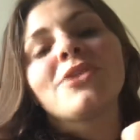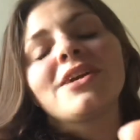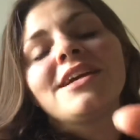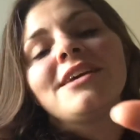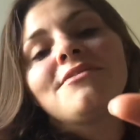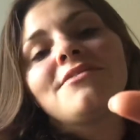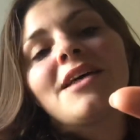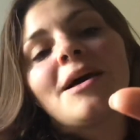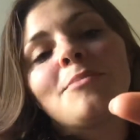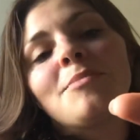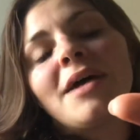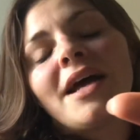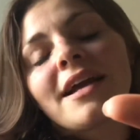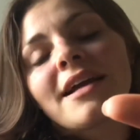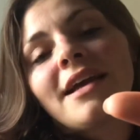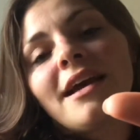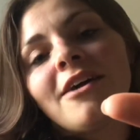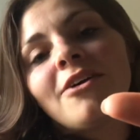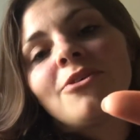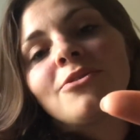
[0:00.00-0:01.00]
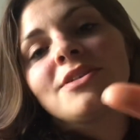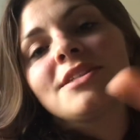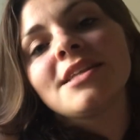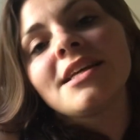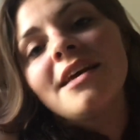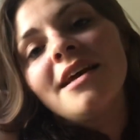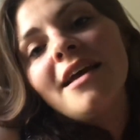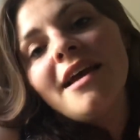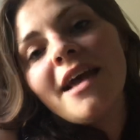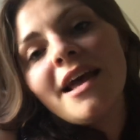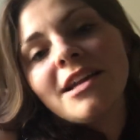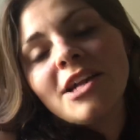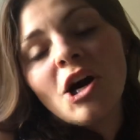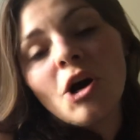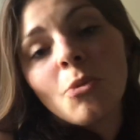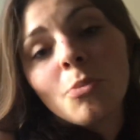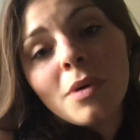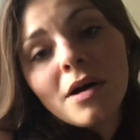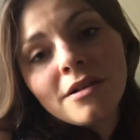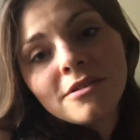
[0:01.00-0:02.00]
give that back out and
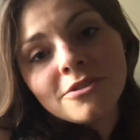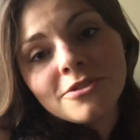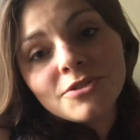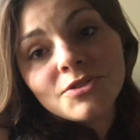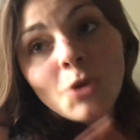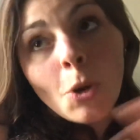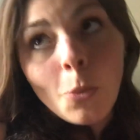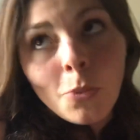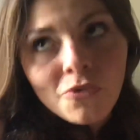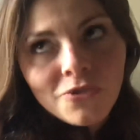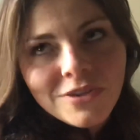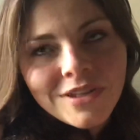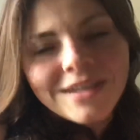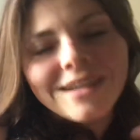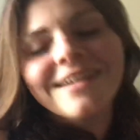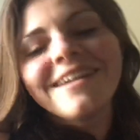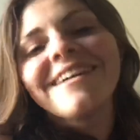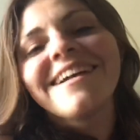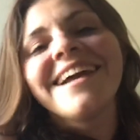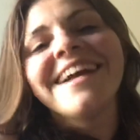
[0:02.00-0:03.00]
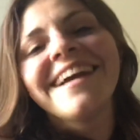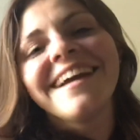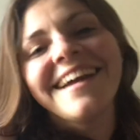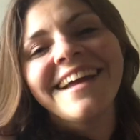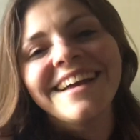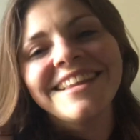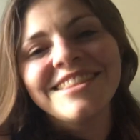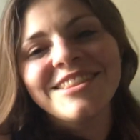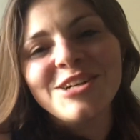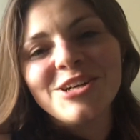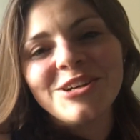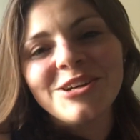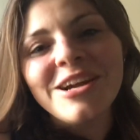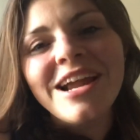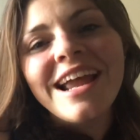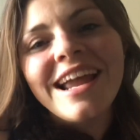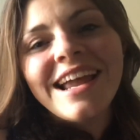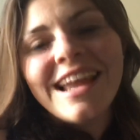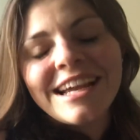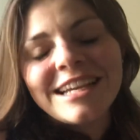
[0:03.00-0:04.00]
help others, hopefully, in their
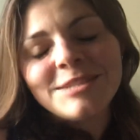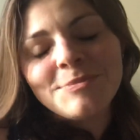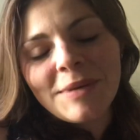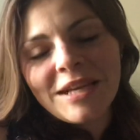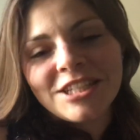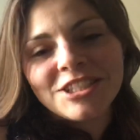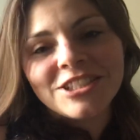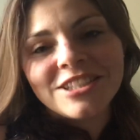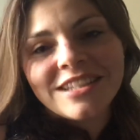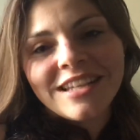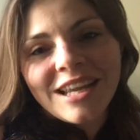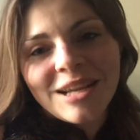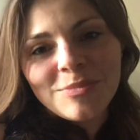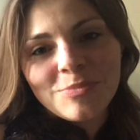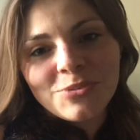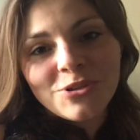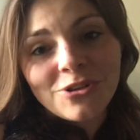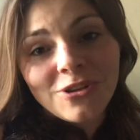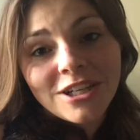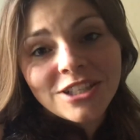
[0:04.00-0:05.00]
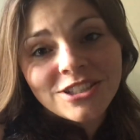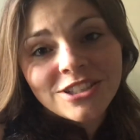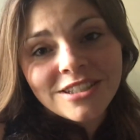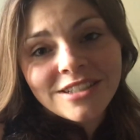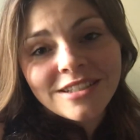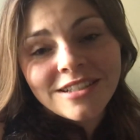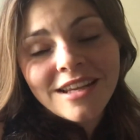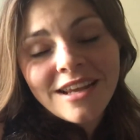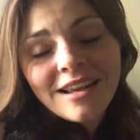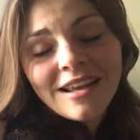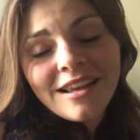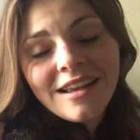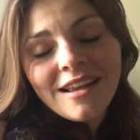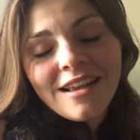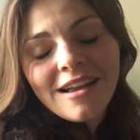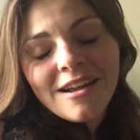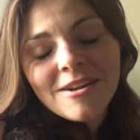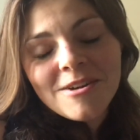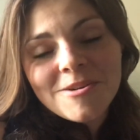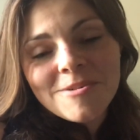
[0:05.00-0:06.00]
expansion and progression,
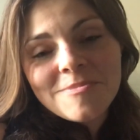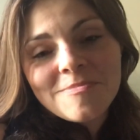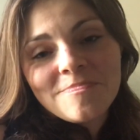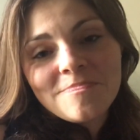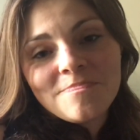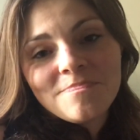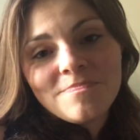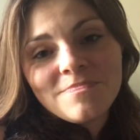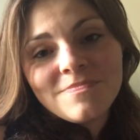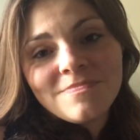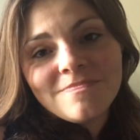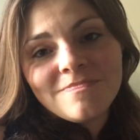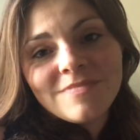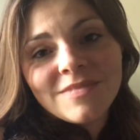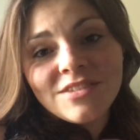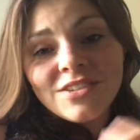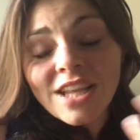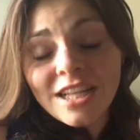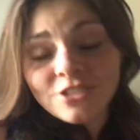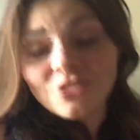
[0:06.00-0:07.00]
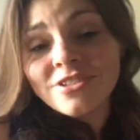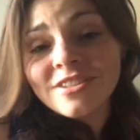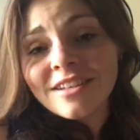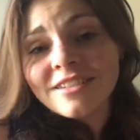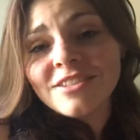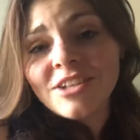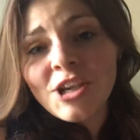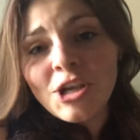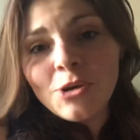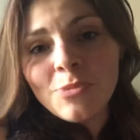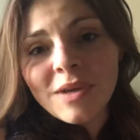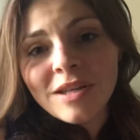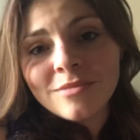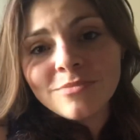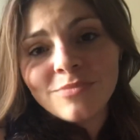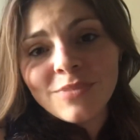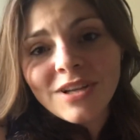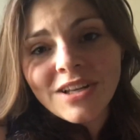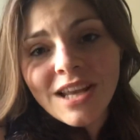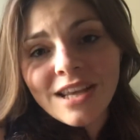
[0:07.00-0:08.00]
um, not just as a
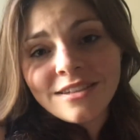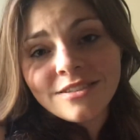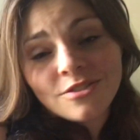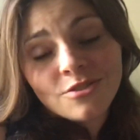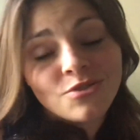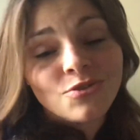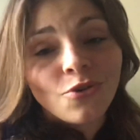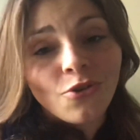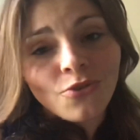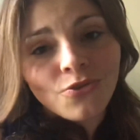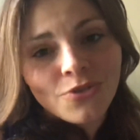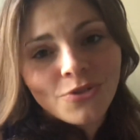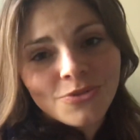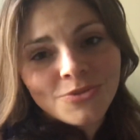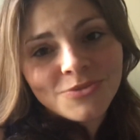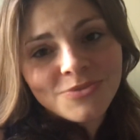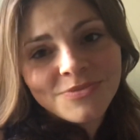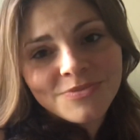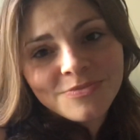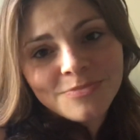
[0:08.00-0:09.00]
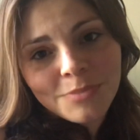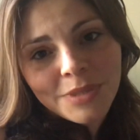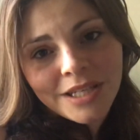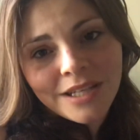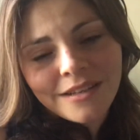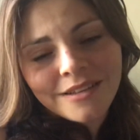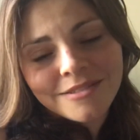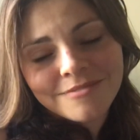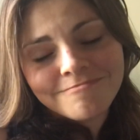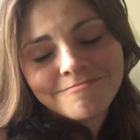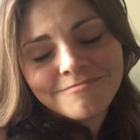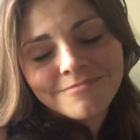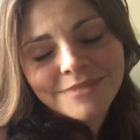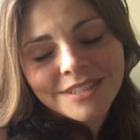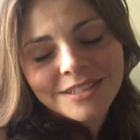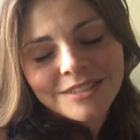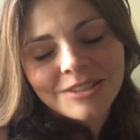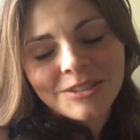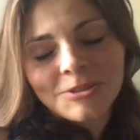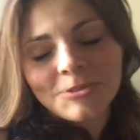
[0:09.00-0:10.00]
human, but as a soulful being.
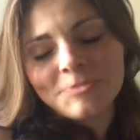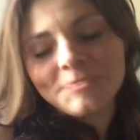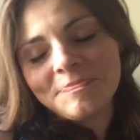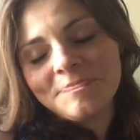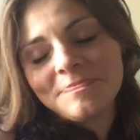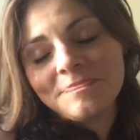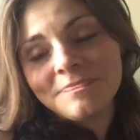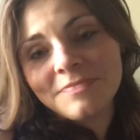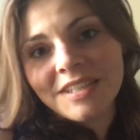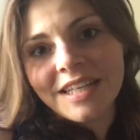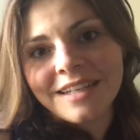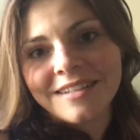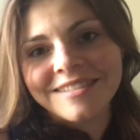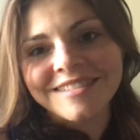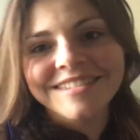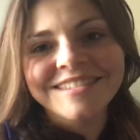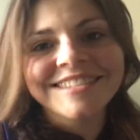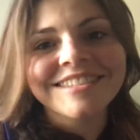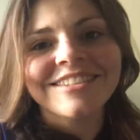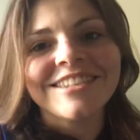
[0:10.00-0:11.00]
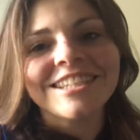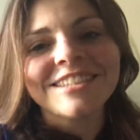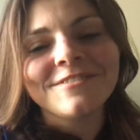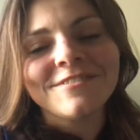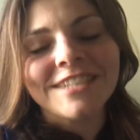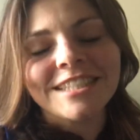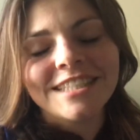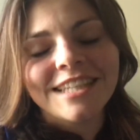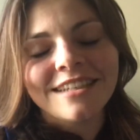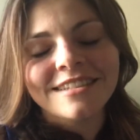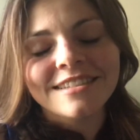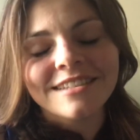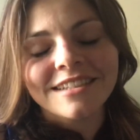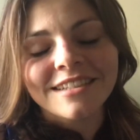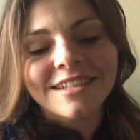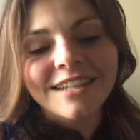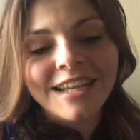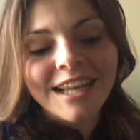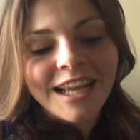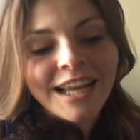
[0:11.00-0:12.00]
So yeah, so that's
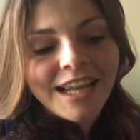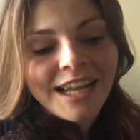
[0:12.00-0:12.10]
fantastic.